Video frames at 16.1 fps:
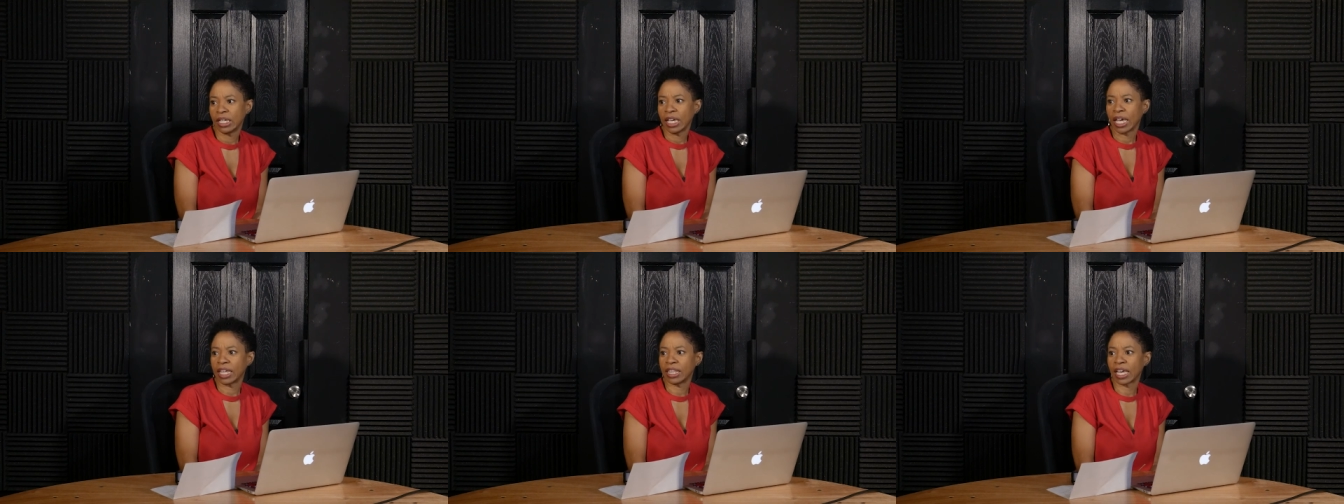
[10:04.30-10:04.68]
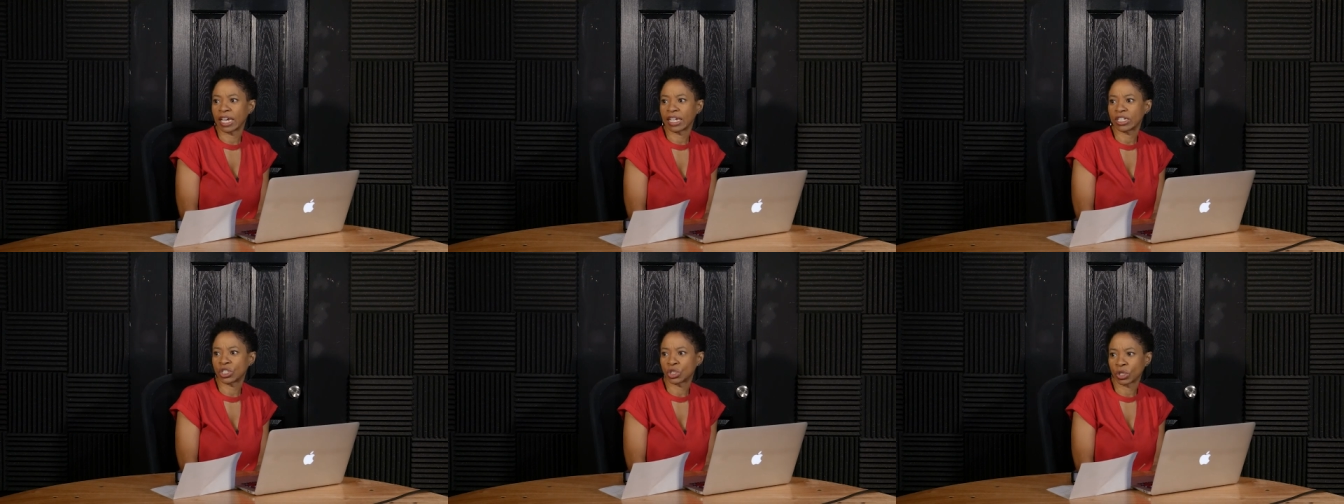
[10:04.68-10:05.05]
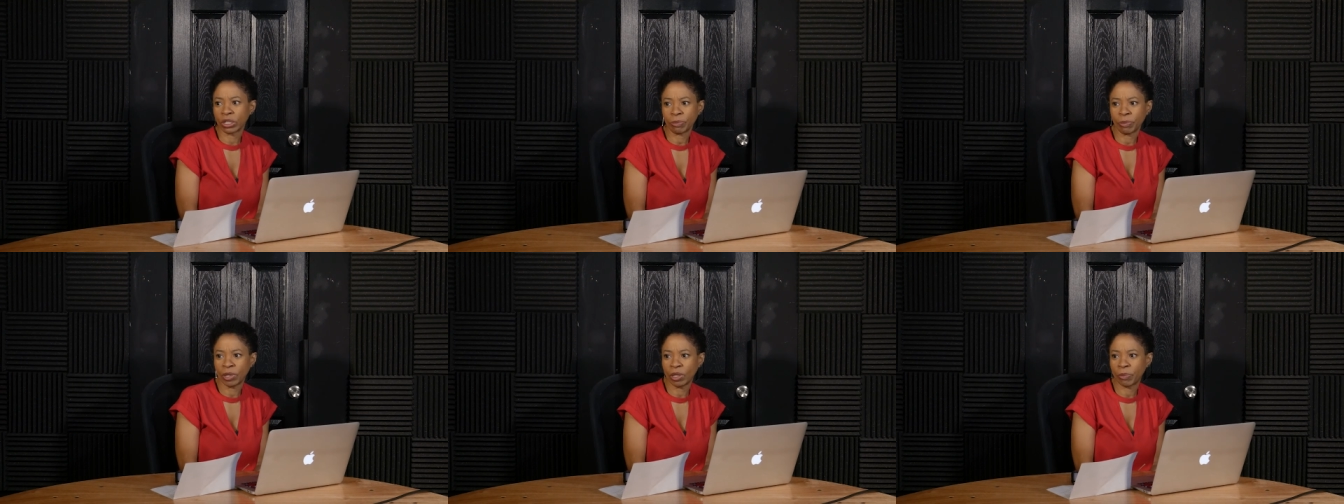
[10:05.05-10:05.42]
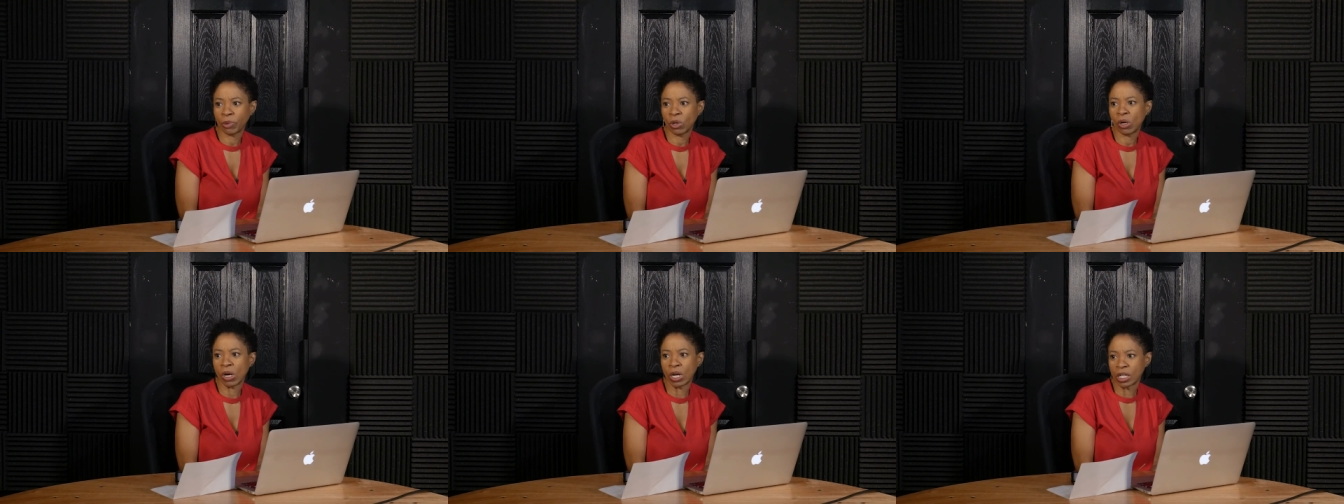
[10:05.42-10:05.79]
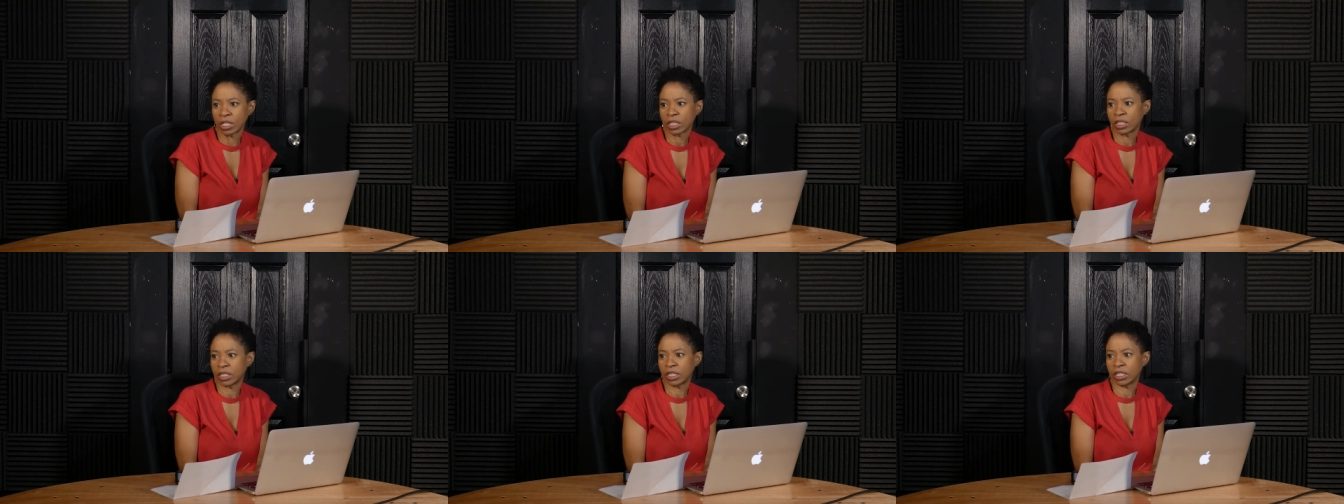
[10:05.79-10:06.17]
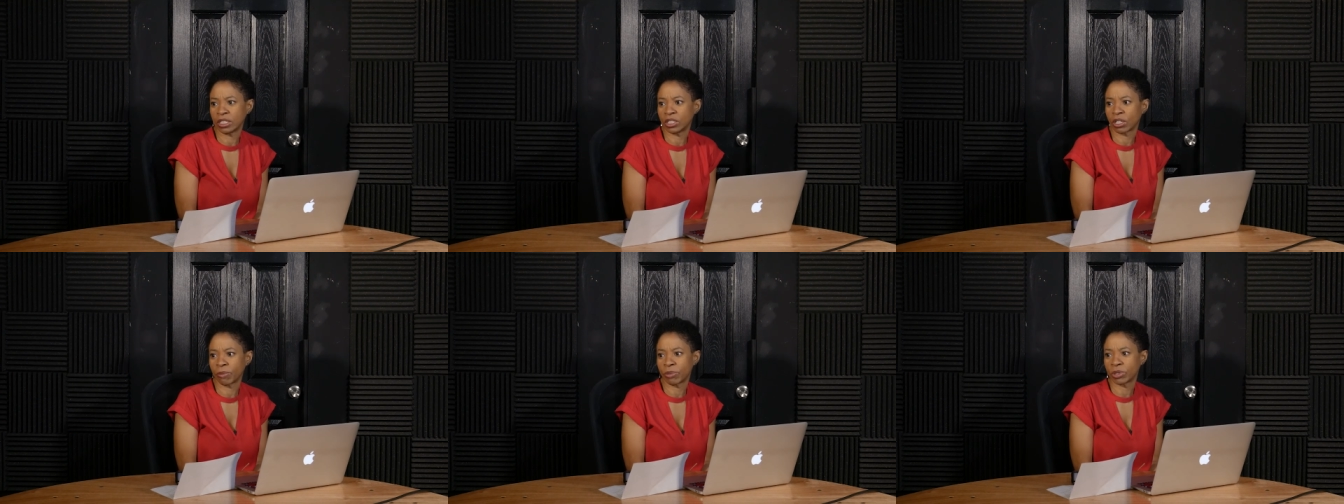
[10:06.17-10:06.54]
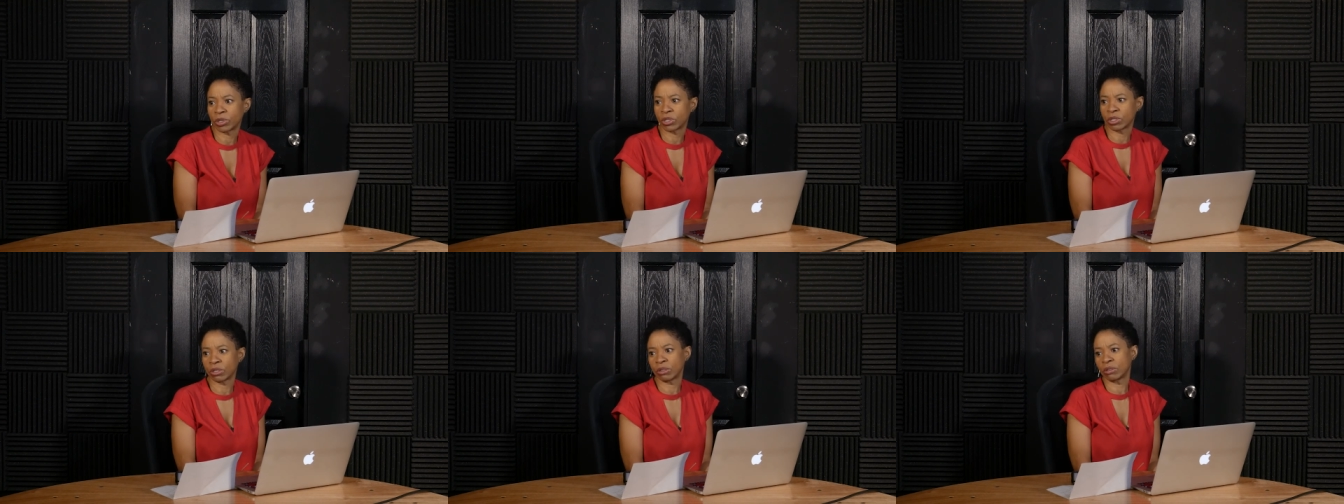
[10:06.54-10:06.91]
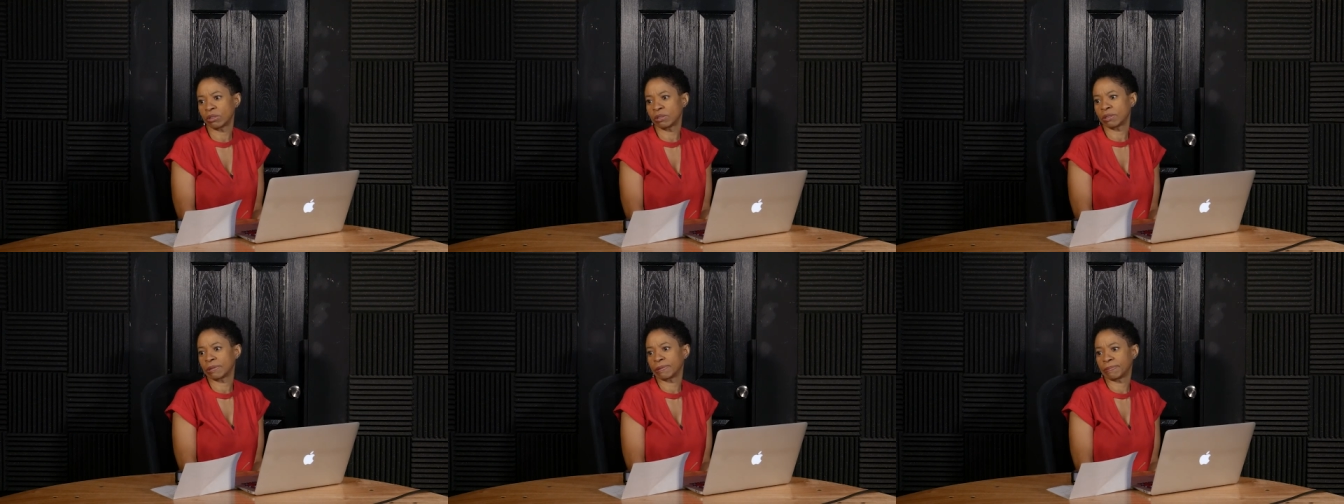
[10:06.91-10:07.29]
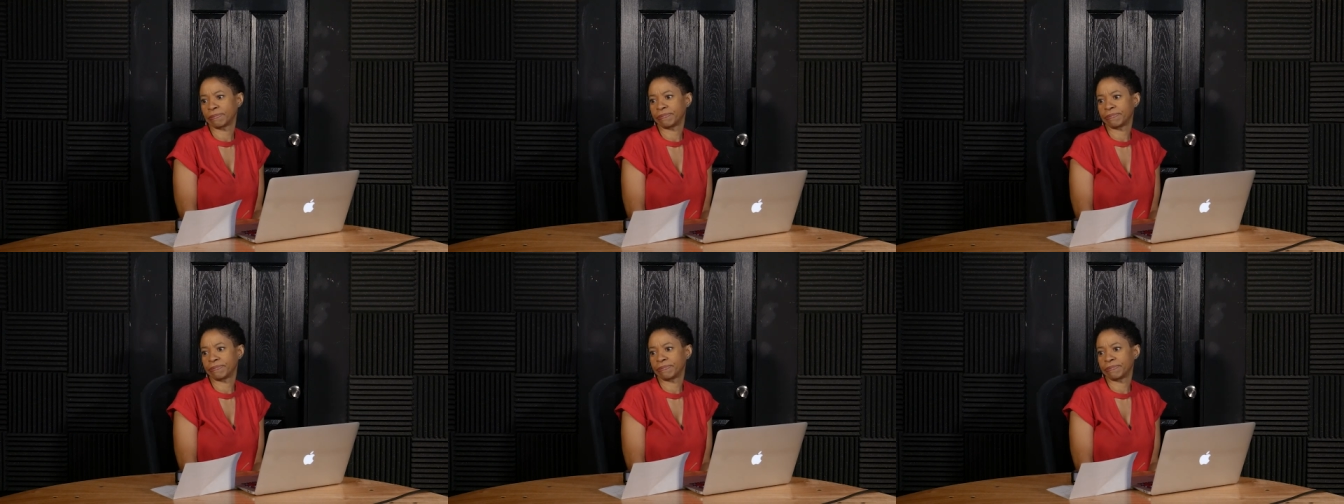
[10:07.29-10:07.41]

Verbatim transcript: And, like, short people aren't good in jumper suits.